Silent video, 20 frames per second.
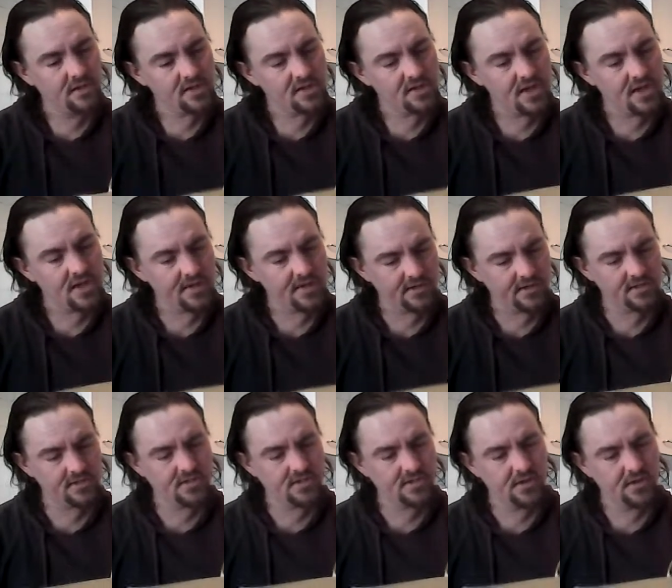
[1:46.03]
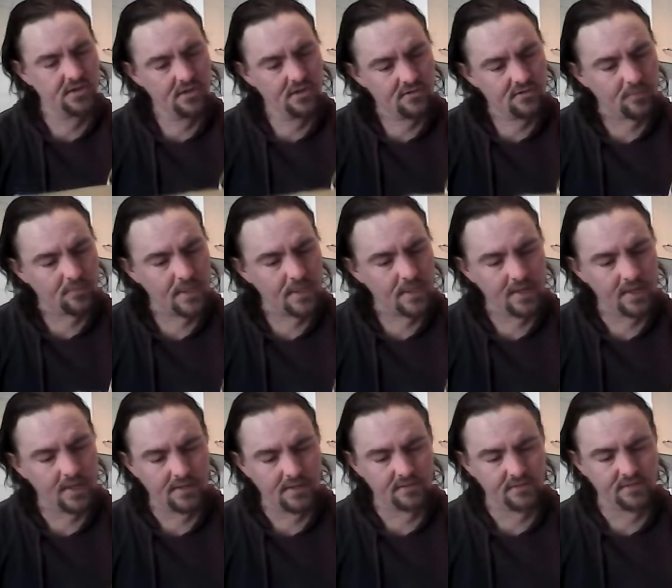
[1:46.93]
Kish from
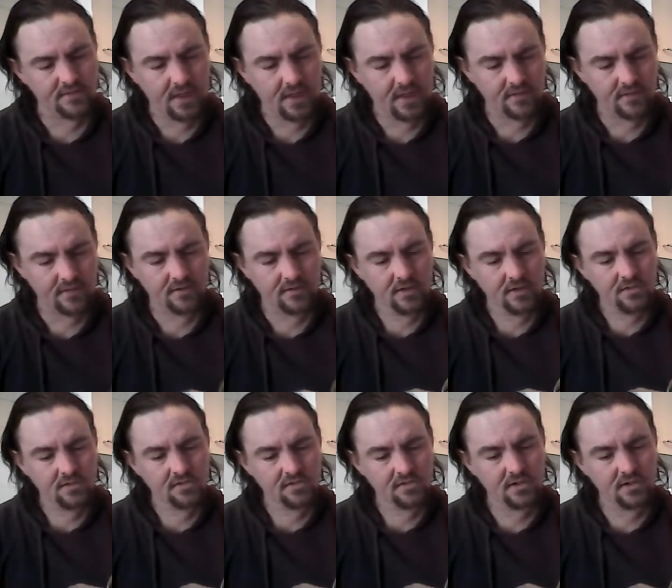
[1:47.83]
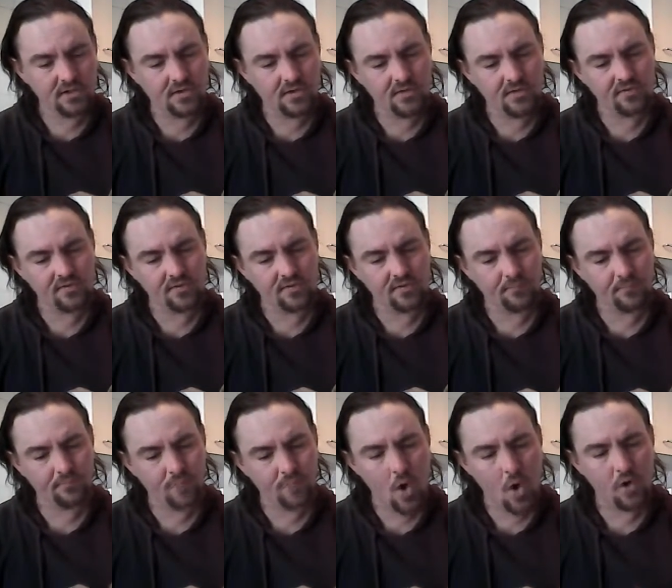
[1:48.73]
hail dead turves from
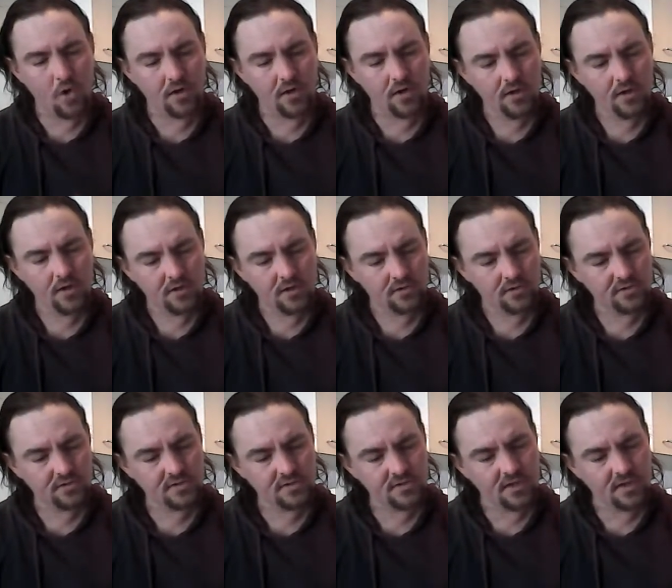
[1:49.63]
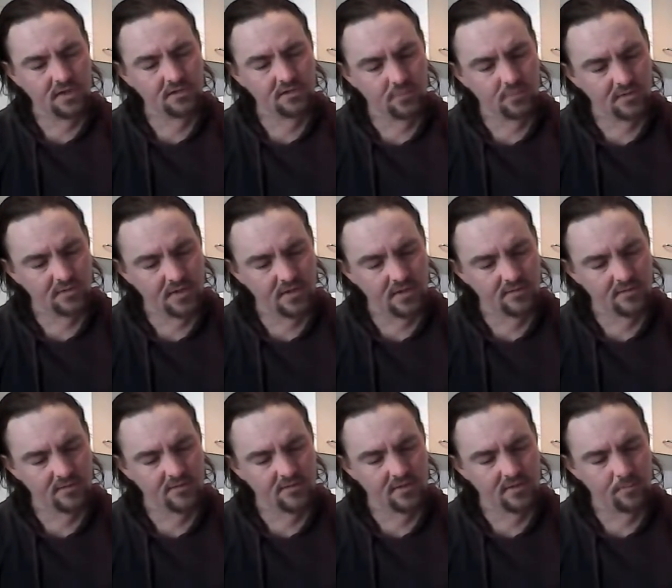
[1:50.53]
bog. Look, it was
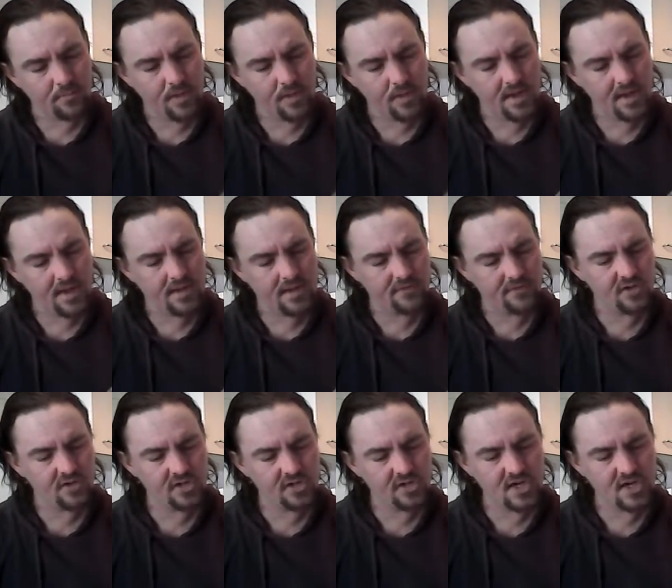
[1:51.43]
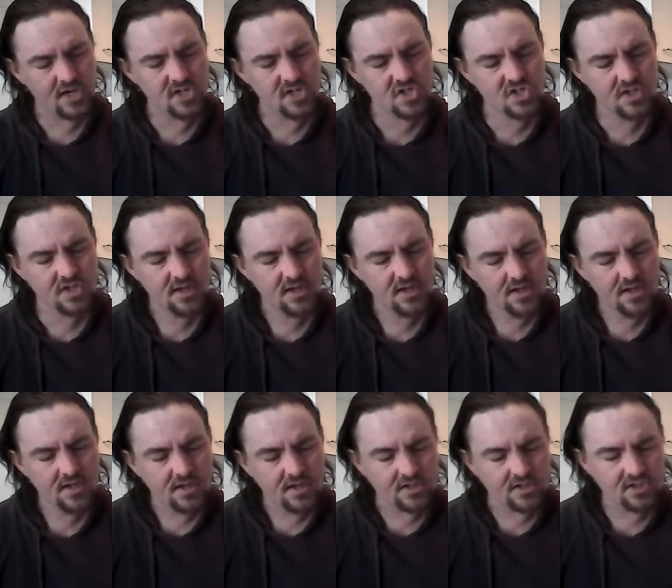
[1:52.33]
under the blay of her Kish
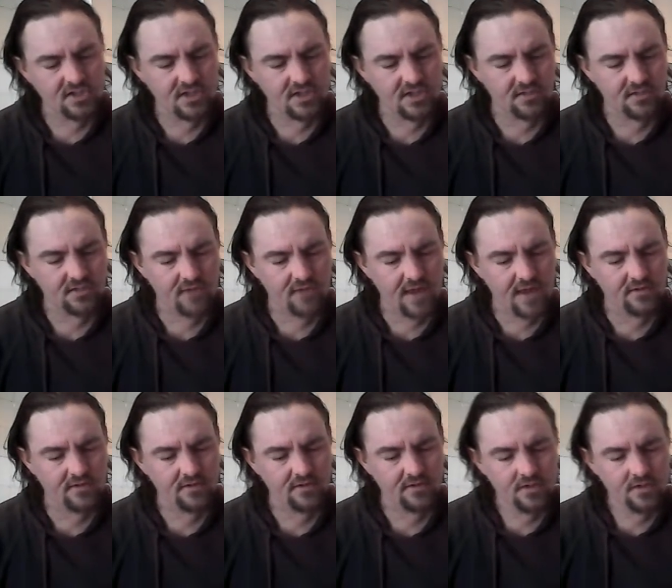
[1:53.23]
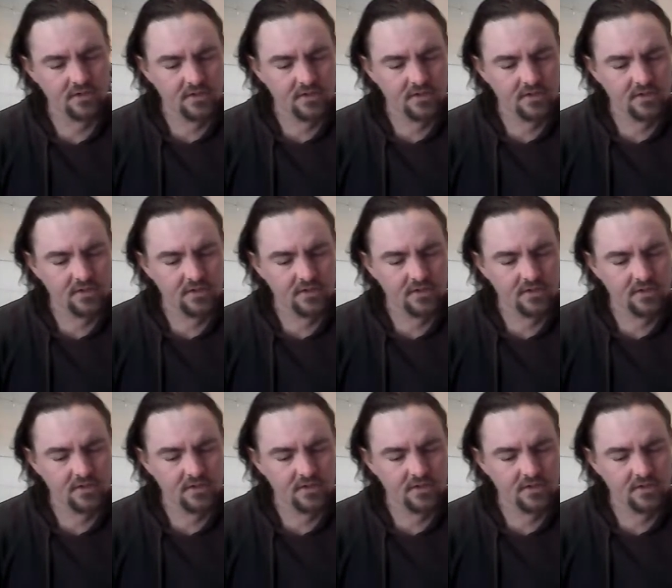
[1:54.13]
as she ran